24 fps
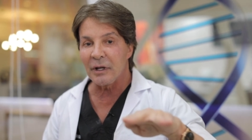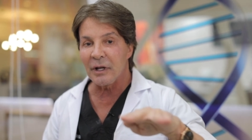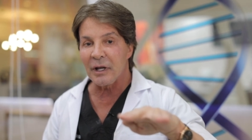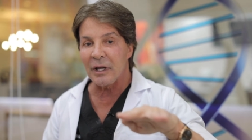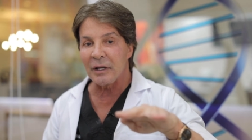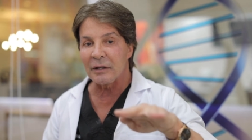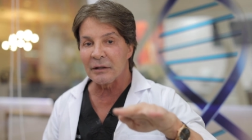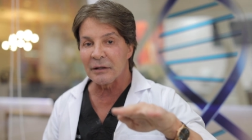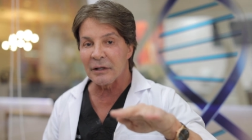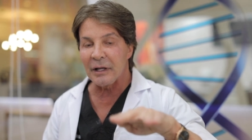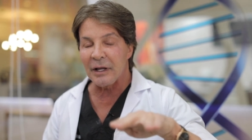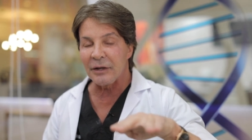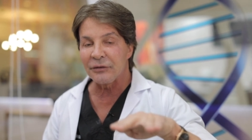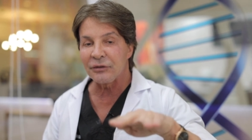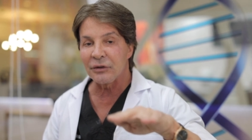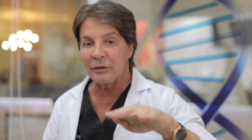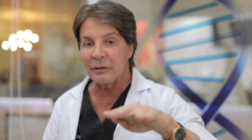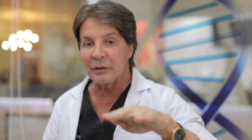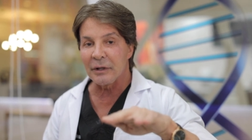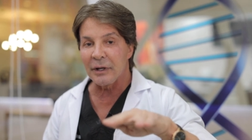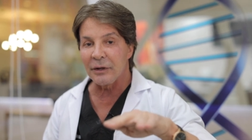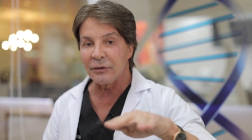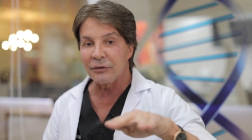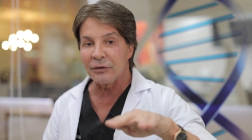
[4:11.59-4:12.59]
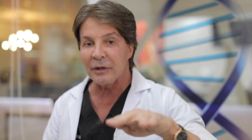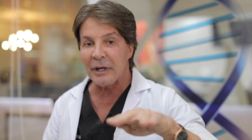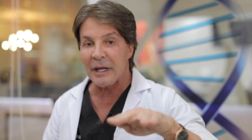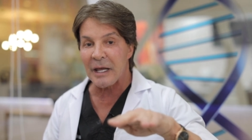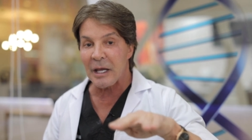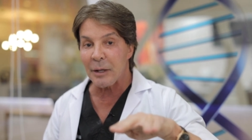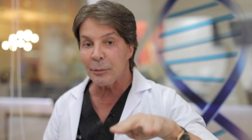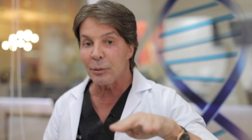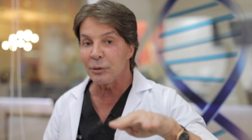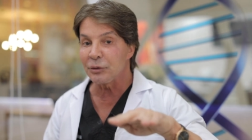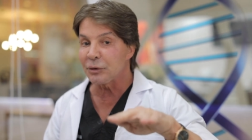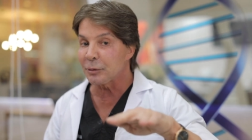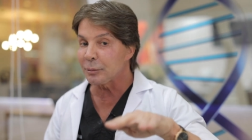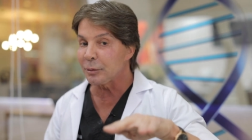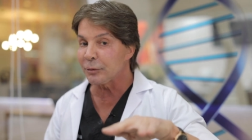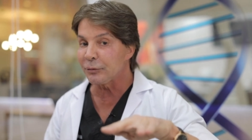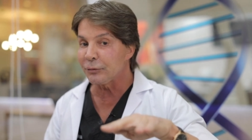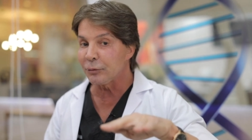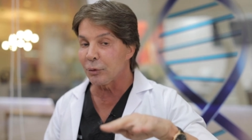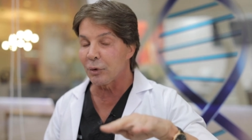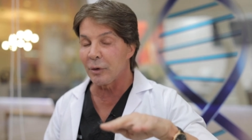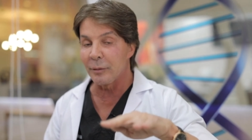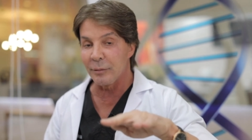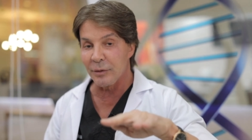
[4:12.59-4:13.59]
and less able to
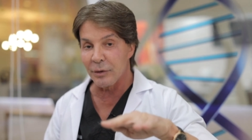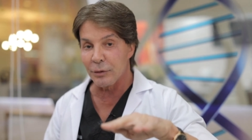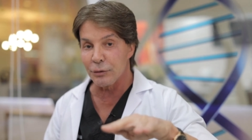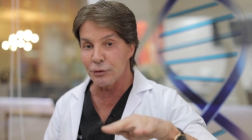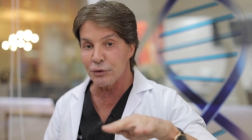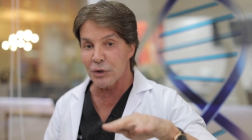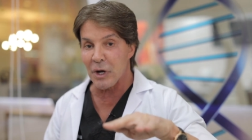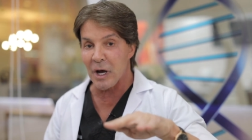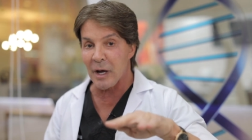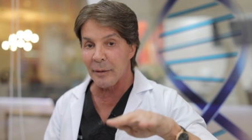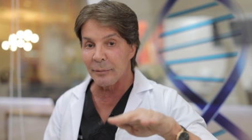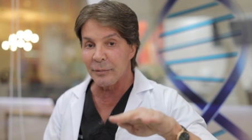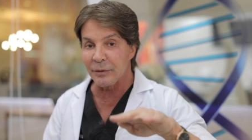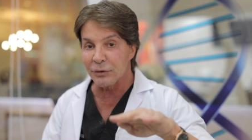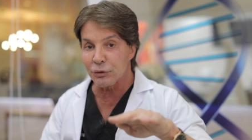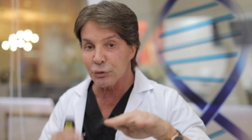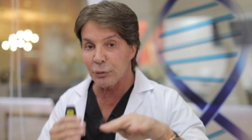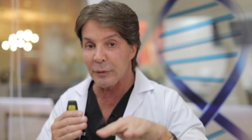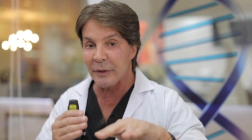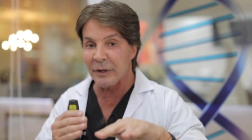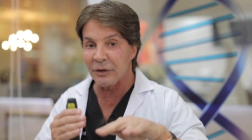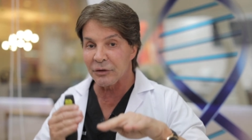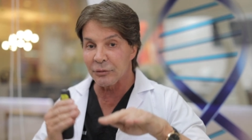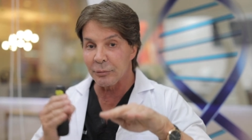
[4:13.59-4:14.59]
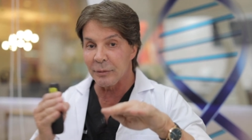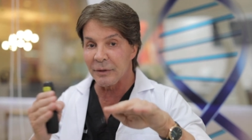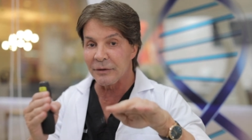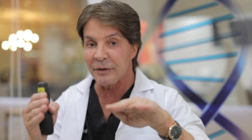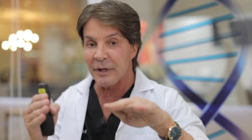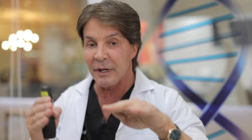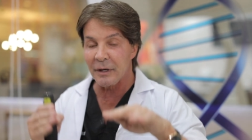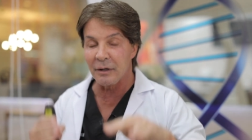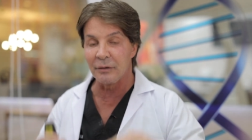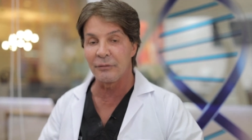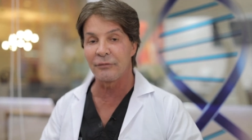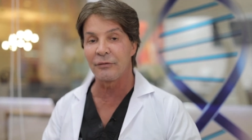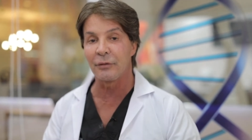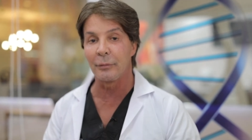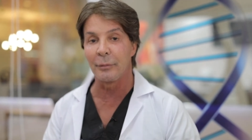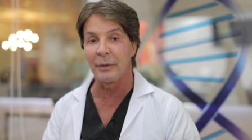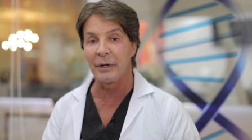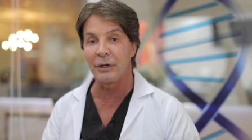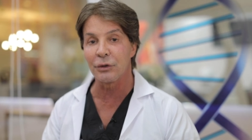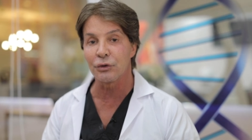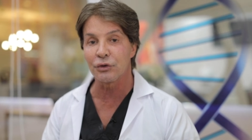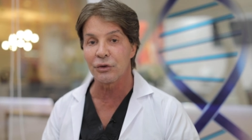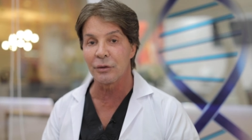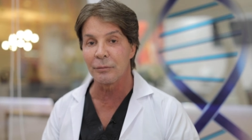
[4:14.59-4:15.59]
perform their job to transmit that
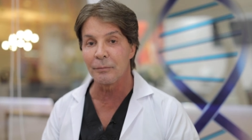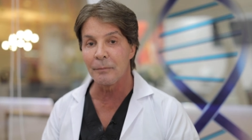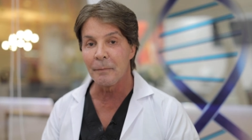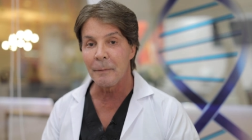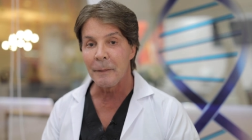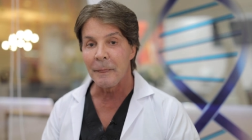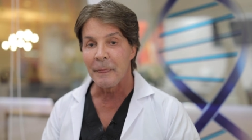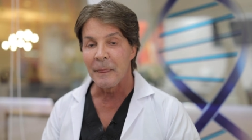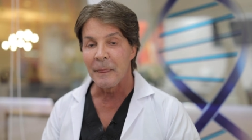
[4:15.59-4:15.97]
information.